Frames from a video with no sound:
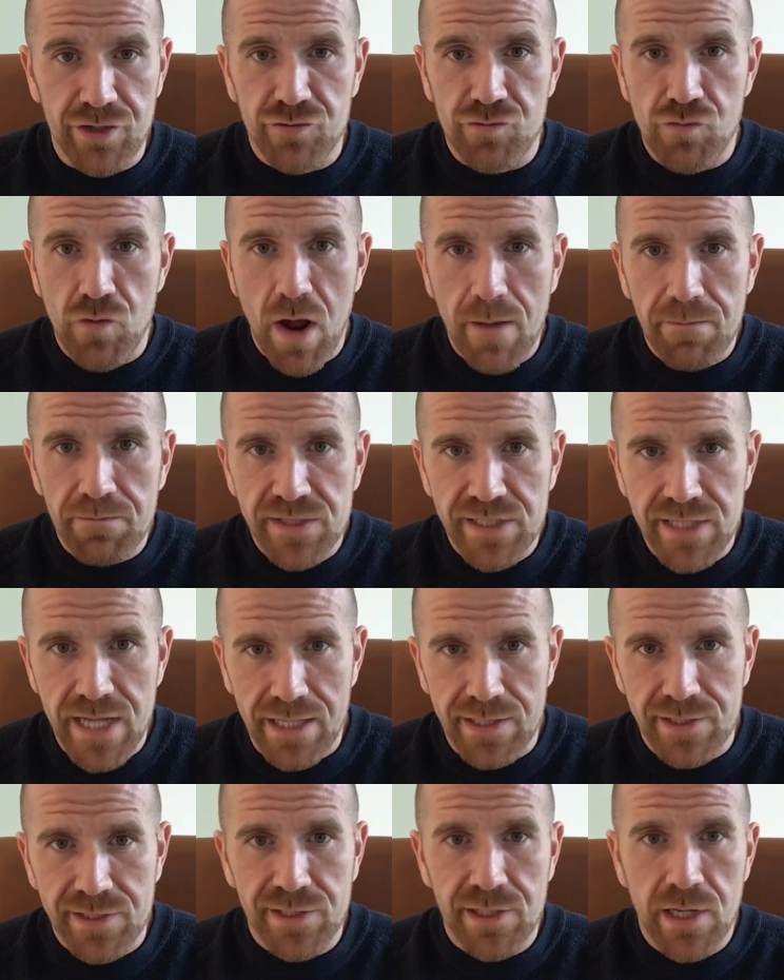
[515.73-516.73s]
drop
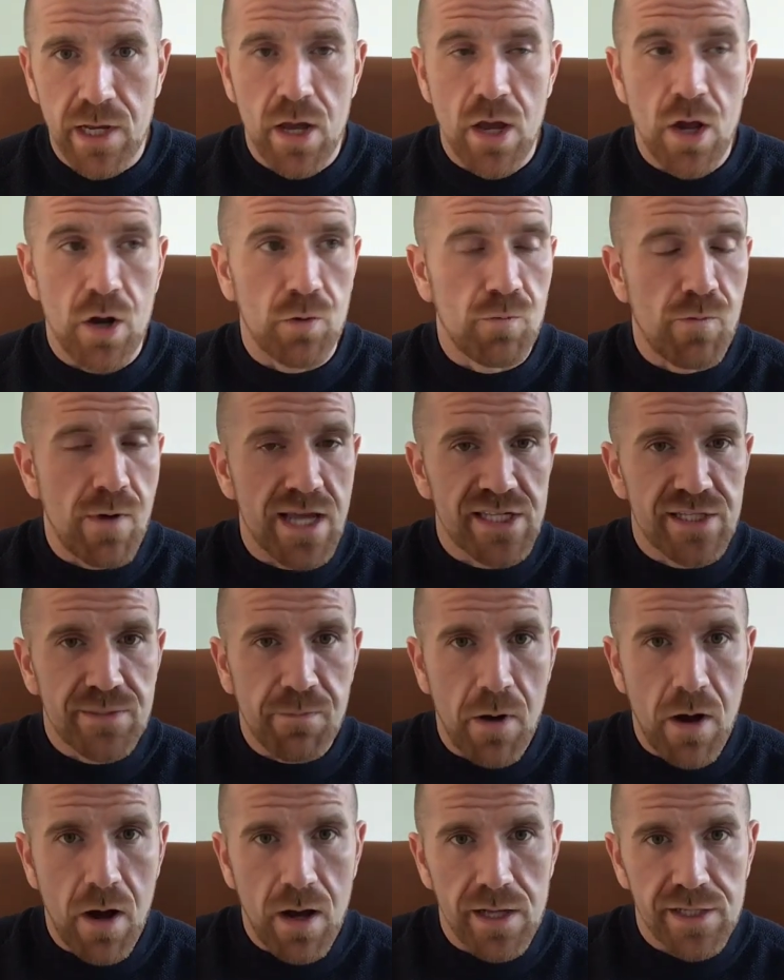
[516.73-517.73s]
sets, rest
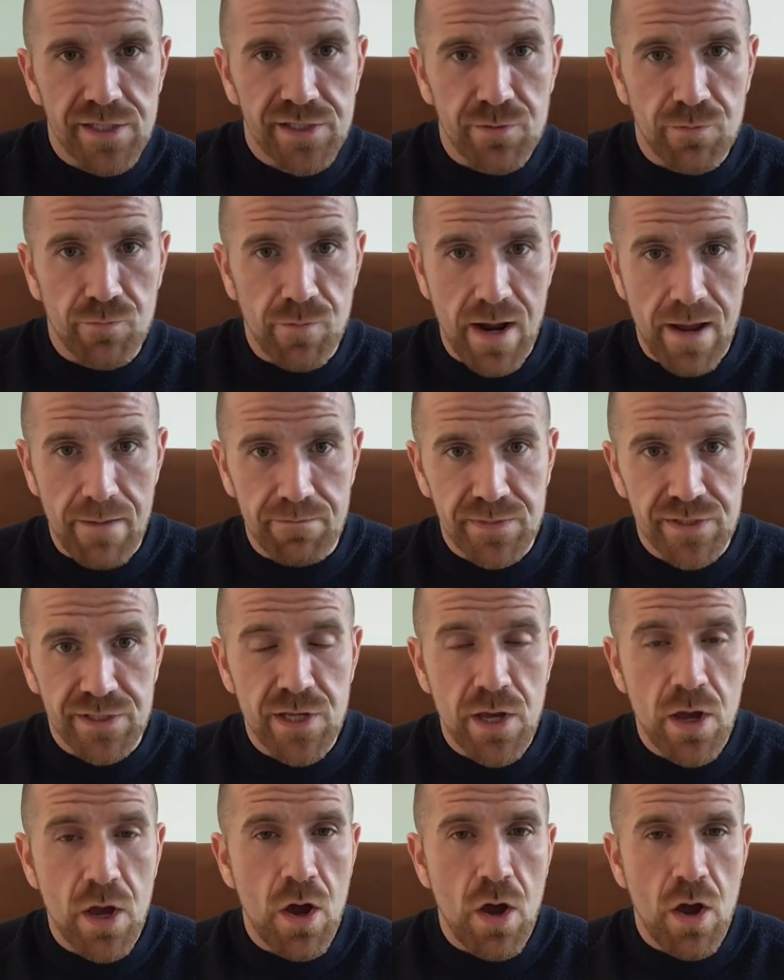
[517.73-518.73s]
pause
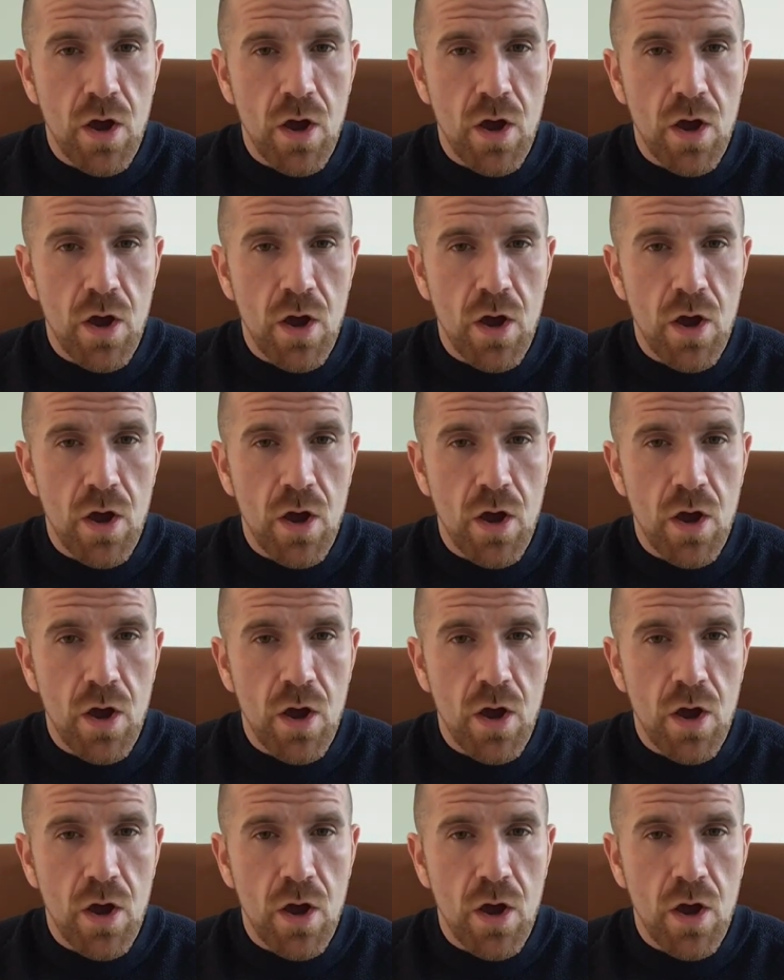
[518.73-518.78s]
reps,